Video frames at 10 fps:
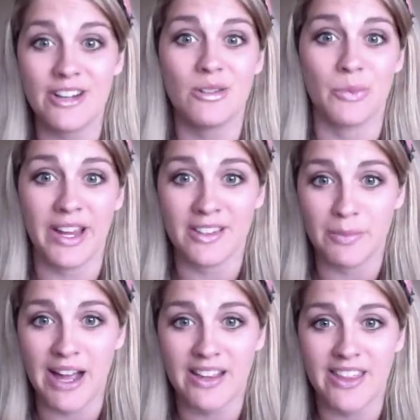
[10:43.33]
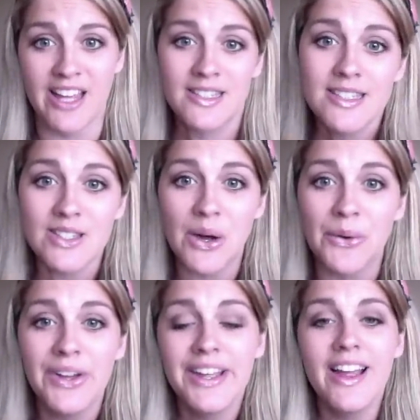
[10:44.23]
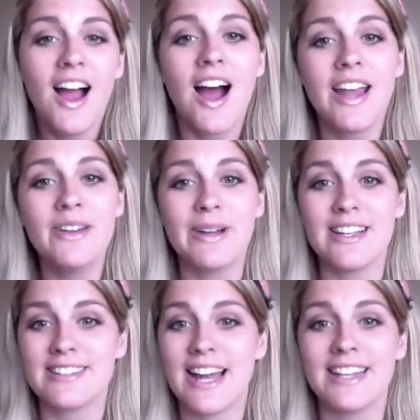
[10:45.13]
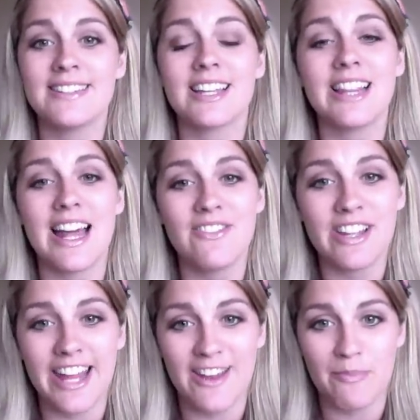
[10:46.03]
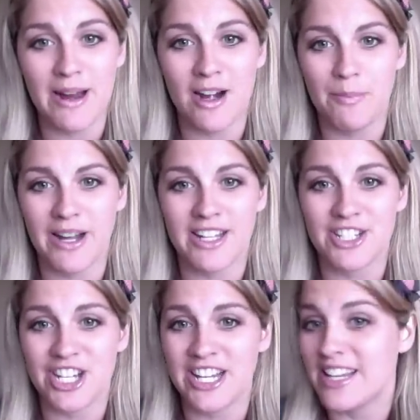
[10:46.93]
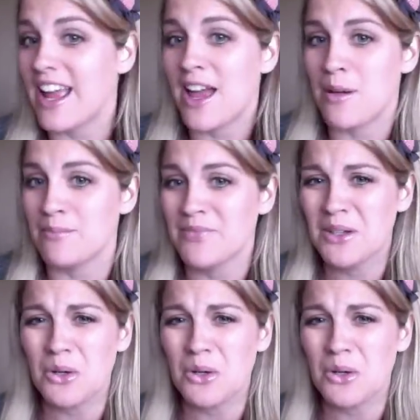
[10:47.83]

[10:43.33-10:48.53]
ways back then. So anyways, that is The Clan of the Cave Bear by Jean M.